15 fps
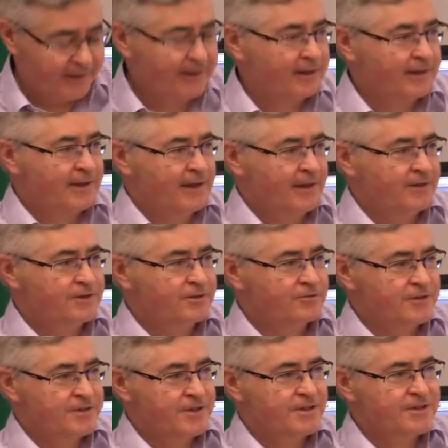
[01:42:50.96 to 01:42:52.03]
I can't
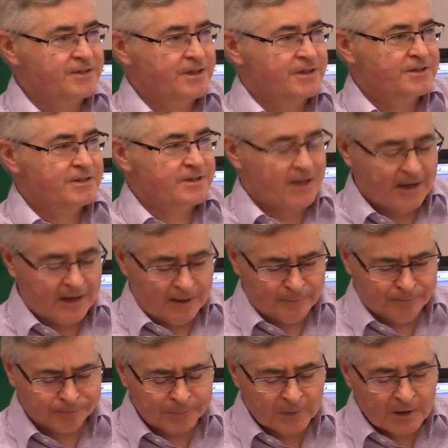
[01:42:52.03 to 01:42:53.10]
resist this,
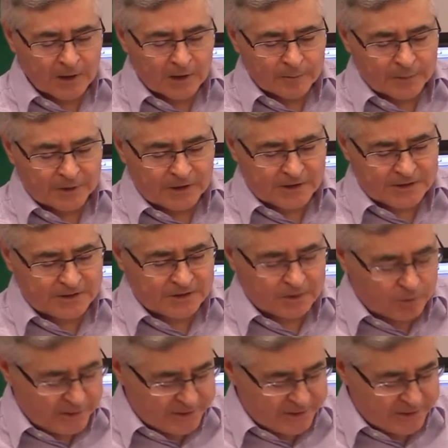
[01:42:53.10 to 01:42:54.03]
because it's a